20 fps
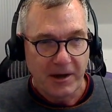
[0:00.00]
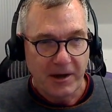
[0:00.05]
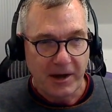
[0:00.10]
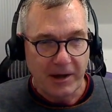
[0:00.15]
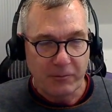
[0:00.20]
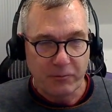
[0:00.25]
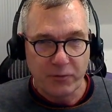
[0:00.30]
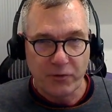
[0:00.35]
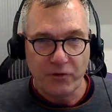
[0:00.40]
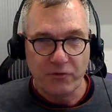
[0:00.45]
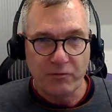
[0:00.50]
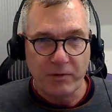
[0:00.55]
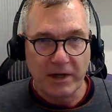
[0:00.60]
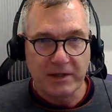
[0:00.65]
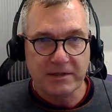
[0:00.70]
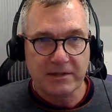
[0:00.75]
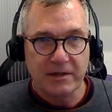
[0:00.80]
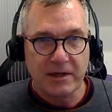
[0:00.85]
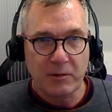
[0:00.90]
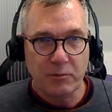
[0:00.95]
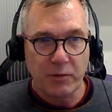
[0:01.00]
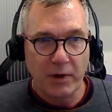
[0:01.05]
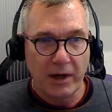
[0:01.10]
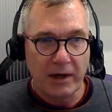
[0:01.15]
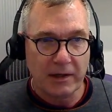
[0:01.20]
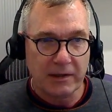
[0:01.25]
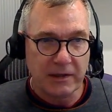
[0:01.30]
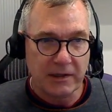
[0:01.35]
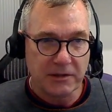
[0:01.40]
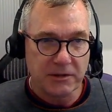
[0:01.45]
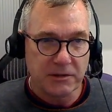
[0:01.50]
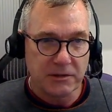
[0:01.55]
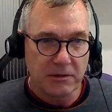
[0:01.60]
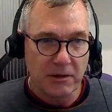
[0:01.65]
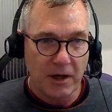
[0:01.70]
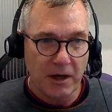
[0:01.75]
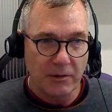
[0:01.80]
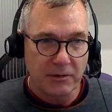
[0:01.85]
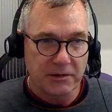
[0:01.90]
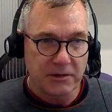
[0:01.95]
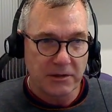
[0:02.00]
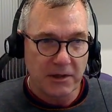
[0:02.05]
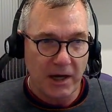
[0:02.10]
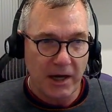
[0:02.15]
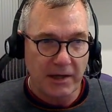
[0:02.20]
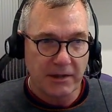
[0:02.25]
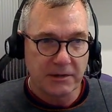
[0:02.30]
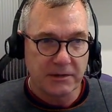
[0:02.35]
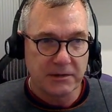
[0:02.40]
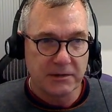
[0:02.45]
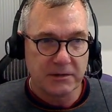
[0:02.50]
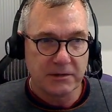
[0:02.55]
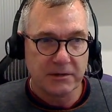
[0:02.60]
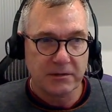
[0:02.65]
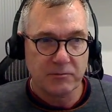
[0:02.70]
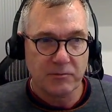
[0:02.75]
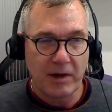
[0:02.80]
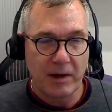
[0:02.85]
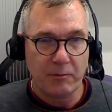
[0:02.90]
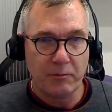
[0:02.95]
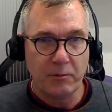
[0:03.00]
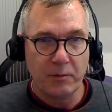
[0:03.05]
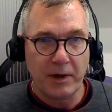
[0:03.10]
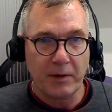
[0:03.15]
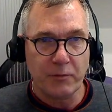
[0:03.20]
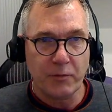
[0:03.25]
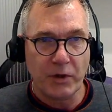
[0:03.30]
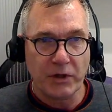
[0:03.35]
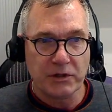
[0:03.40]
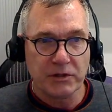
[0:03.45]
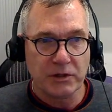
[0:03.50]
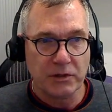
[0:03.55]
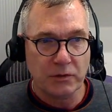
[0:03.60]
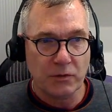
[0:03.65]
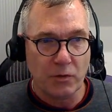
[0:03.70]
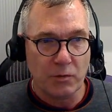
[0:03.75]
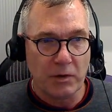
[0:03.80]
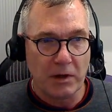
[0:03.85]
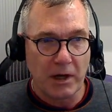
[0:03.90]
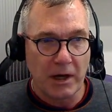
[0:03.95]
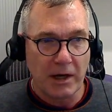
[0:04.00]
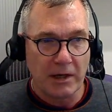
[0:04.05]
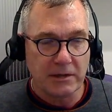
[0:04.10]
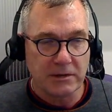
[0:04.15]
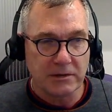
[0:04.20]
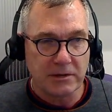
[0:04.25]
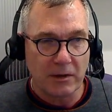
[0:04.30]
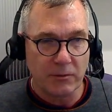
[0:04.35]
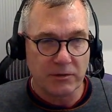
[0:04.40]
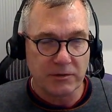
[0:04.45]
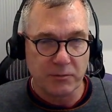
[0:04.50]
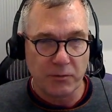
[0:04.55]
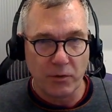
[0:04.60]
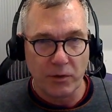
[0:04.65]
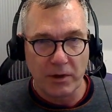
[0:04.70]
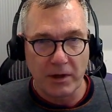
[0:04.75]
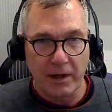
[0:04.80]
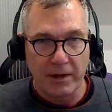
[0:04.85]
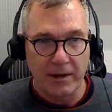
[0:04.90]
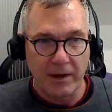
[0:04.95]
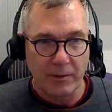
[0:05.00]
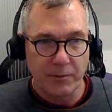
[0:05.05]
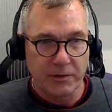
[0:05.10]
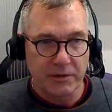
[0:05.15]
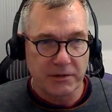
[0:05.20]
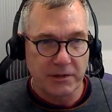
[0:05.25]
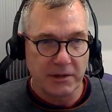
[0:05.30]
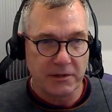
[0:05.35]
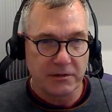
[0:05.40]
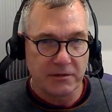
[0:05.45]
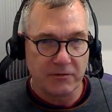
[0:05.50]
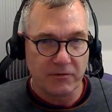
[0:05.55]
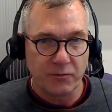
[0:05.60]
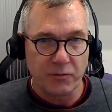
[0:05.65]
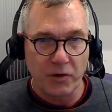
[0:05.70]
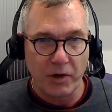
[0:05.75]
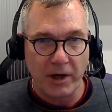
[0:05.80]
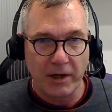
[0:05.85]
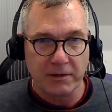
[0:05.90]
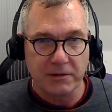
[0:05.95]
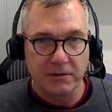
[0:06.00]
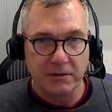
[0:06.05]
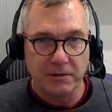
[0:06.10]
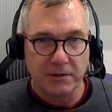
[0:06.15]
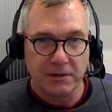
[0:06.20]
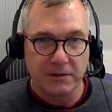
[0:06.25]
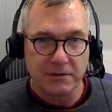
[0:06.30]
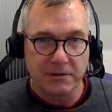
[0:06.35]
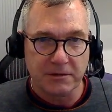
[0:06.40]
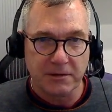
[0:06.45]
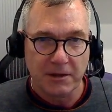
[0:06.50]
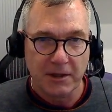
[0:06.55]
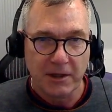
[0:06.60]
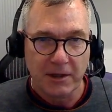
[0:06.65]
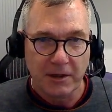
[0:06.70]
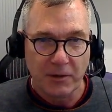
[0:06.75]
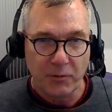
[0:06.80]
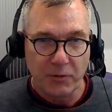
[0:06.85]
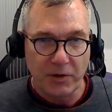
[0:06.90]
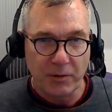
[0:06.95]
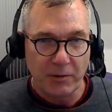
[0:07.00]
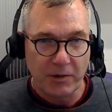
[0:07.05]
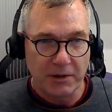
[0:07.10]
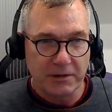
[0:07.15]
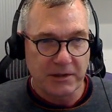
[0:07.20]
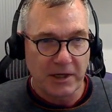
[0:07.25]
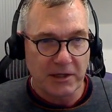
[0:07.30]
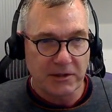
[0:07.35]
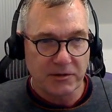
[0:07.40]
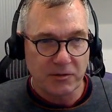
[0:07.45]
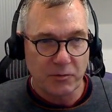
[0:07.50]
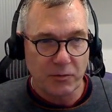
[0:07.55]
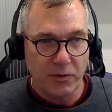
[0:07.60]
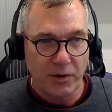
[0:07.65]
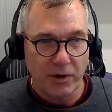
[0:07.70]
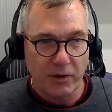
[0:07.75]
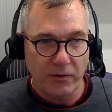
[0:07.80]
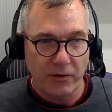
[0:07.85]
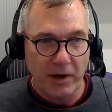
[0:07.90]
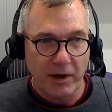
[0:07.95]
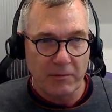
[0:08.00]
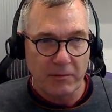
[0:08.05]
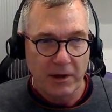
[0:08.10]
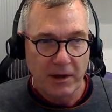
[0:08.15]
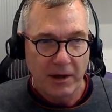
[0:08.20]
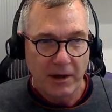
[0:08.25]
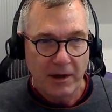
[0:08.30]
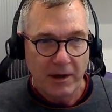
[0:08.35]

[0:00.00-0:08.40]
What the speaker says: I improved my sleep by at least 2 hours a night. My blood pressure normalized. I was borderline hypertensive prior to this prehabilitation program.